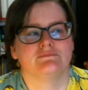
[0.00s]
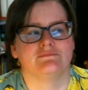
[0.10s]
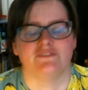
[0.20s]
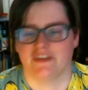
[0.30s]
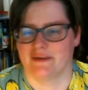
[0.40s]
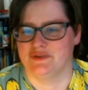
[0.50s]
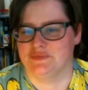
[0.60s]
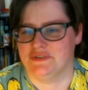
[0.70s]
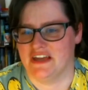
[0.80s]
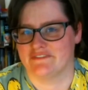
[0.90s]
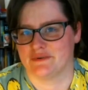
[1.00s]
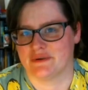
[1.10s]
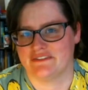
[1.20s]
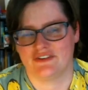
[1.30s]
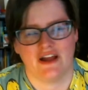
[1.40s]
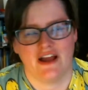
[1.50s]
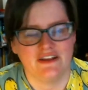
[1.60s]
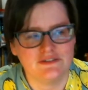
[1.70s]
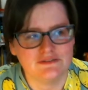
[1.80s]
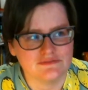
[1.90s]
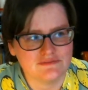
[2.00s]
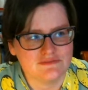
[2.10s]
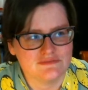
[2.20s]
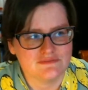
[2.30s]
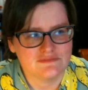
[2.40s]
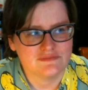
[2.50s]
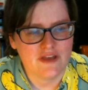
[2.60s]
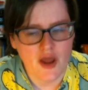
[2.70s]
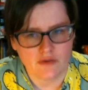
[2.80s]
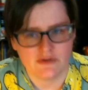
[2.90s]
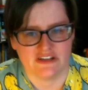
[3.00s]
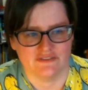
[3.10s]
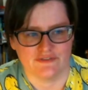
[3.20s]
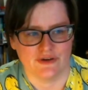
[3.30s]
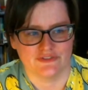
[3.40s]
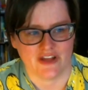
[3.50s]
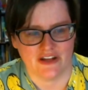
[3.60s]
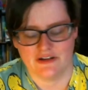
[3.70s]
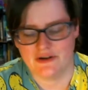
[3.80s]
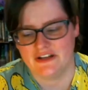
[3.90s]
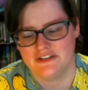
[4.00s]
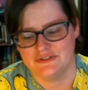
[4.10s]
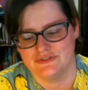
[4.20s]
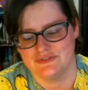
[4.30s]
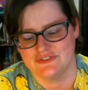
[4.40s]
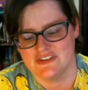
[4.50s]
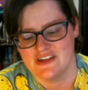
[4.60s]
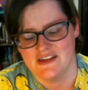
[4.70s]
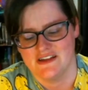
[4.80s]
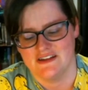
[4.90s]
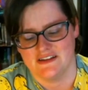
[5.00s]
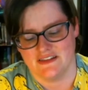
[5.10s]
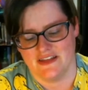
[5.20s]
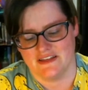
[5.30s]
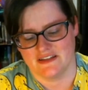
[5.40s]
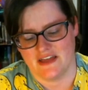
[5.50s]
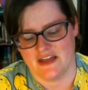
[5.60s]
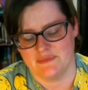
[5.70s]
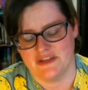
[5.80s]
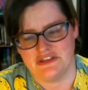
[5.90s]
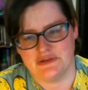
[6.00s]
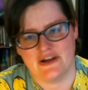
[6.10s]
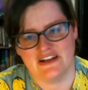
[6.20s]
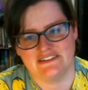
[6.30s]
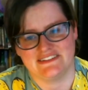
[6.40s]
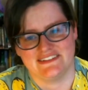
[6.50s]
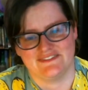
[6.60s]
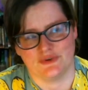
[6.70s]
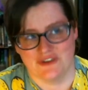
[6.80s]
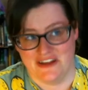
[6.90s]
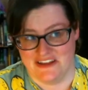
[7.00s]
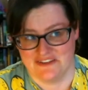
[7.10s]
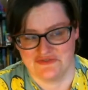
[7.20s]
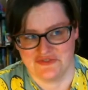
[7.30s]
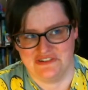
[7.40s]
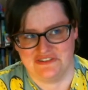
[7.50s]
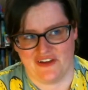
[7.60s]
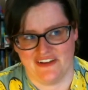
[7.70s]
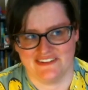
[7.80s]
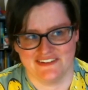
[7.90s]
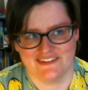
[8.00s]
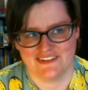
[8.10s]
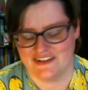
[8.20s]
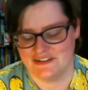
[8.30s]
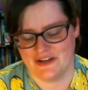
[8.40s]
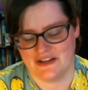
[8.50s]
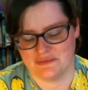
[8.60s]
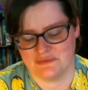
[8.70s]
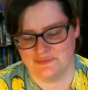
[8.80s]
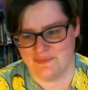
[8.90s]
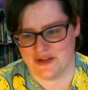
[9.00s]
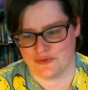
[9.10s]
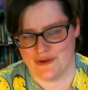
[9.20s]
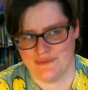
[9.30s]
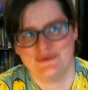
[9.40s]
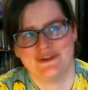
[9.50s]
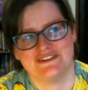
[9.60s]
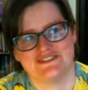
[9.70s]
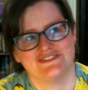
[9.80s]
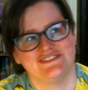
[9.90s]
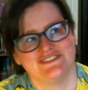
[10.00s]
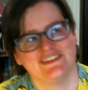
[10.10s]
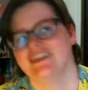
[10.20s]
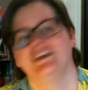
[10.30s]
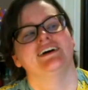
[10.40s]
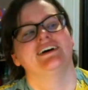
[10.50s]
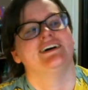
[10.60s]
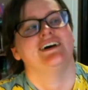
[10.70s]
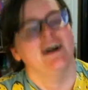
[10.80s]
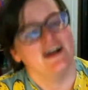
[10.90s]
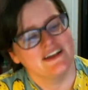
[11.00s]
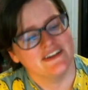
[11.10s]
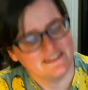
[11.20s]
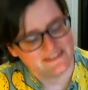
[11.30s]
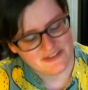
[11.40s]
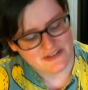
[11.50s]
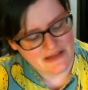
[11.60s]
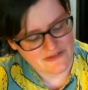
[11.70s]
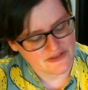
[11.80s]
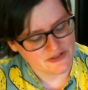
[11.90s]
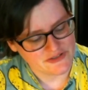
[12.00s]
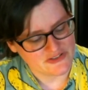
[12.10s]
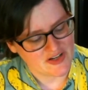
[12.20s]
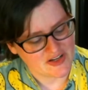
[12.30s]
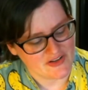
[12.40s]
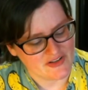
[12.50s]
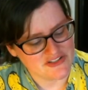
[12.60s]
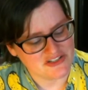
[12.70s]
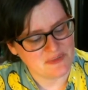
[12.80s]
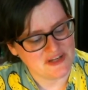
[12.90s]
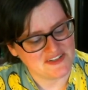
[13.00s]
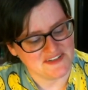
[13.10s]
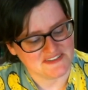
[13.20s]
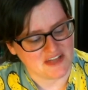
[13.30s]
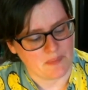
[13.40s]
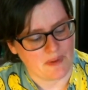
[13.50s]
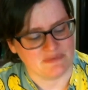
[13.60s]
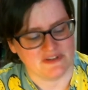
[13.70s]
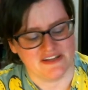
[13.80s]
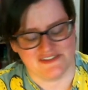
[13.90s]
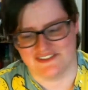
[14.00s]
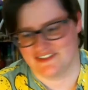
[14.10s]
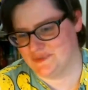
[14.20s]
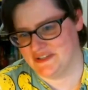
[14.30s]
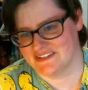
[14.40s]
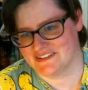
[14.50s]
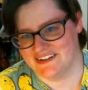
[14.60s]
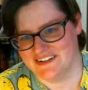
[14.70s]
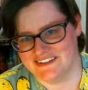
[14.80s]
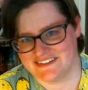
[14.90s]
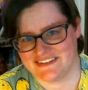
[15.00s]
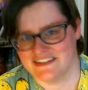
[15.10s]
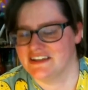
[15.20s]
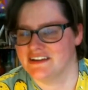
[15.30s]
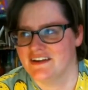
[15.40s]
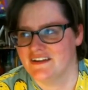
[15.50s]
WPF or whatever. I don't know any of those. I know how to use, like, how to make UIs for Android devices. I know how to make web pages. I still haven't learned a technology to make desktop applications because honestly,